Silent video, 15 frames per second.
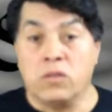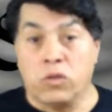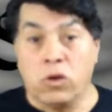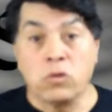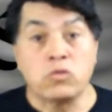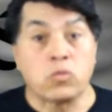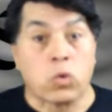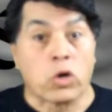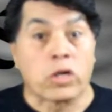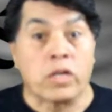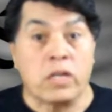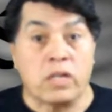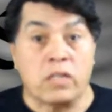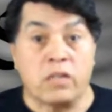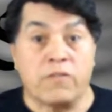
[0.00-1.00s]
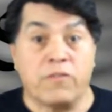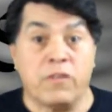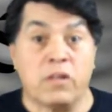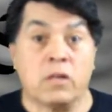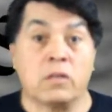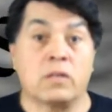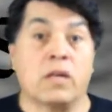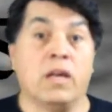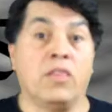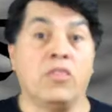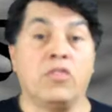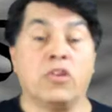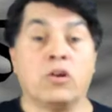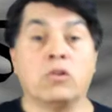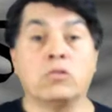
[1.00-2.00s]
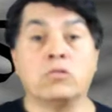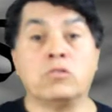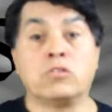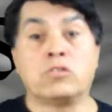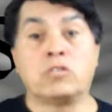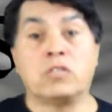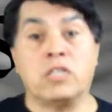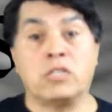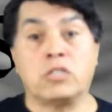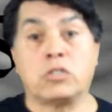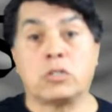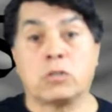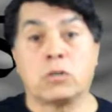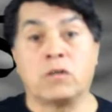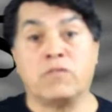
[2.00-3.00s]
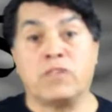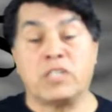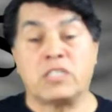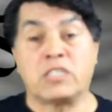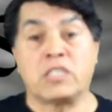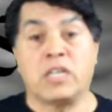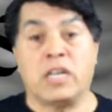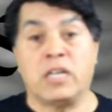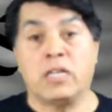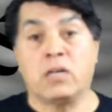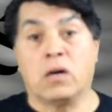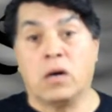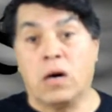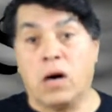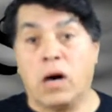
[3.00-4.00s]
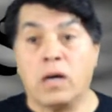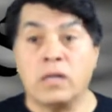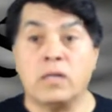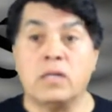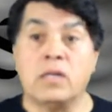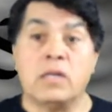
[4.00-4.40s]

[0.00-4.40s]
those working in the field, and those that you're investigating on,